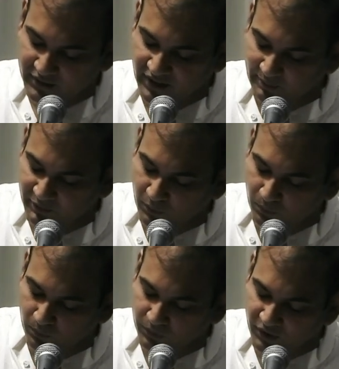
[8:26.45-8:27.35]
chapter
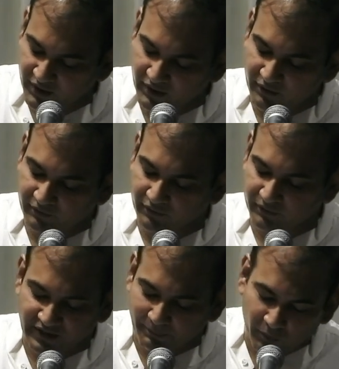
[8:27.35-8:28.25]

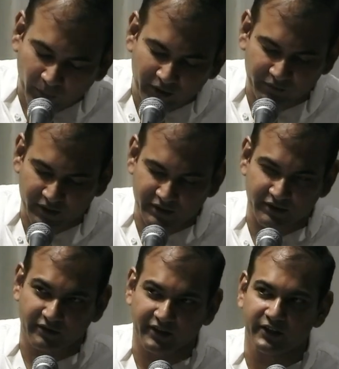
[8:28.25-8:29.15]
1,
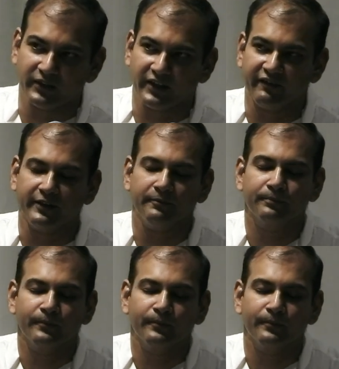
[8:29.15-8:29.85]
verses 3 to 11,